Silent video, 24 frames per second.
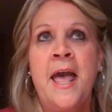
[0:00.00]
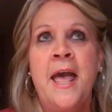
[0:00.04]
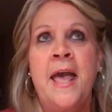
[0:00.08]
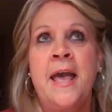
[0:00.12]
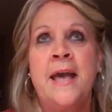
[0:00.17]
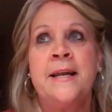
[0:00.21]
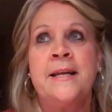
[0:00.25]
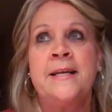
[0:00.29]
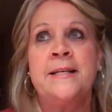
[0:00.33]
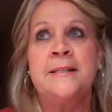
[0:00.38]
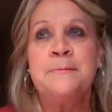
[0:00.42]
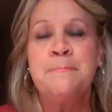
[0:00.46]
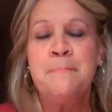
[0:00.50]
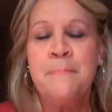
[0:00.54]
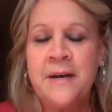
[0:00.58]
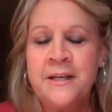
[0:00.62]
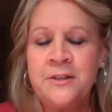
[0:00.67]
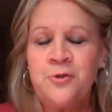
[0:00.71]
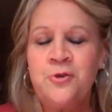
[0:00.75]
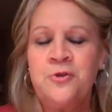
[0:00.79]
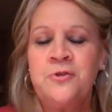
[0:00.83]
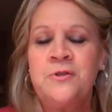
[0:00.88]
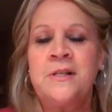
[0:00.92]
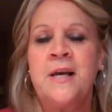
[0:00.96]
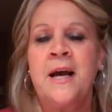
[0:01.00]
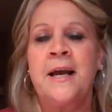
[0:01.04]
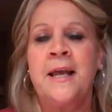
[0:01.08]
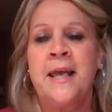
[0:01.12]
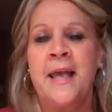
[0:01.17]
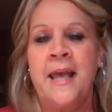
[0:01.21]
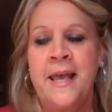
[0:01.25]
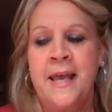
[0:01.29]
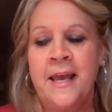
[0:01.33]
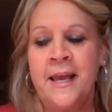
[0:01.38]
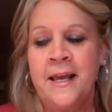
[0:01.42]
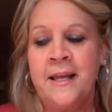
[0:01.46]
And as much as I
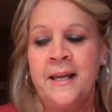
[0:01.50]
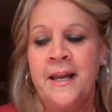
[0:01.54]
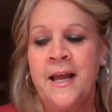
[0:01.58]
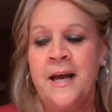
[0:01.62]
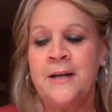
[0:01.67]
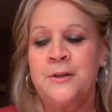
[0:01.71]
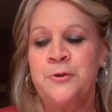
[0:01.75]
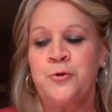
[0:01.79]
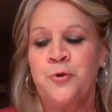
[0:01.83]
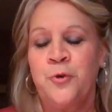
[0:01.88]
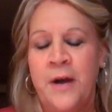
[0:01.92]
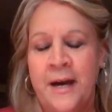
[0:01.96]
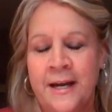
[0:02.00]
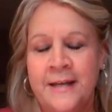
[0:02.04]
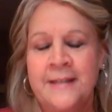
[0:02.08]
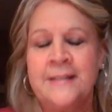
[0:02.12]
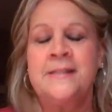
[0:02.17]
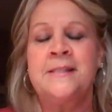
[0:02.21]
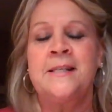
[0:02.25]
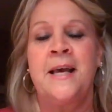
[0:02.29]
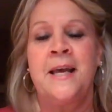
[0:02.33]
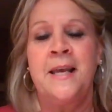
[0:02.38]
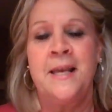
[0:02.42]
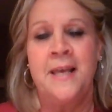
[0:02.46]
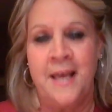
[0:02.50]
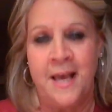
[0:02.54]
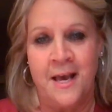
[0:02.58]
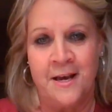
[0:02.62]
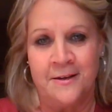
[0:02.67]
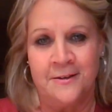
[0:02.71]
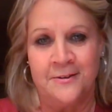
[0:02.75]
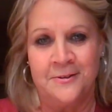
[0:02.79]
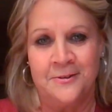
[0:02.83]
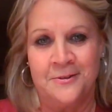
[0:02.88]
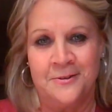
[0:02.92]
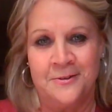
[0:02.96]
can, I try to say
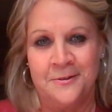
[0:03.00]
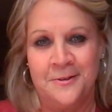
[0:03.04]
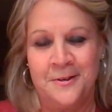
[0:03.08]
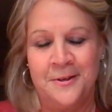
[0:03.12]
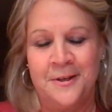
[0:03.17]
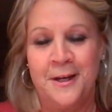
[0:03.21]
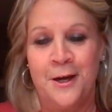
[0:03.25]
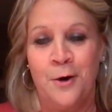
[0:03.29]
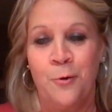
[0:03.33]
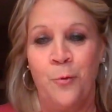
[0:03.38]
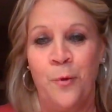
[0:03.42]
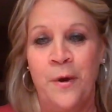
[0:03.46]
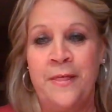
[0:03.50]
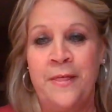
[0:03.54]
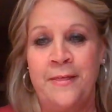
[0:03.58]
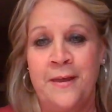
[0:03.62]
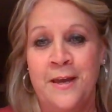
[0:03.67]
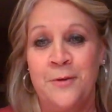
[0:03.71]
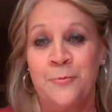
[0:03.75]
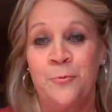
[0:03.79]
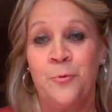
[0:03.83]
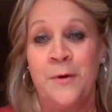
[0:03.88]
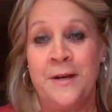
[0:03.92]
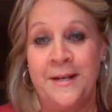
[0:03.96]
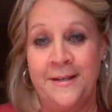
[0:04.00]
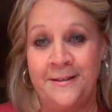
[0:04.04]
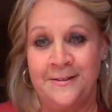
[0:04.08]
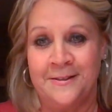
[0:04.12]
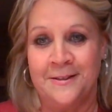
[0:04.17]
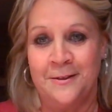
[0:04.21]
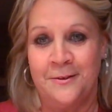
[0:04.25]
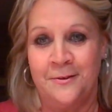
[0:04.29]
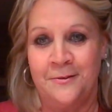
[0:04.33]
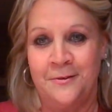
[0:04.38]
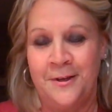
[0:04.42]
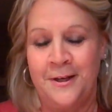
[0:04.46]
yes, you know, within reason.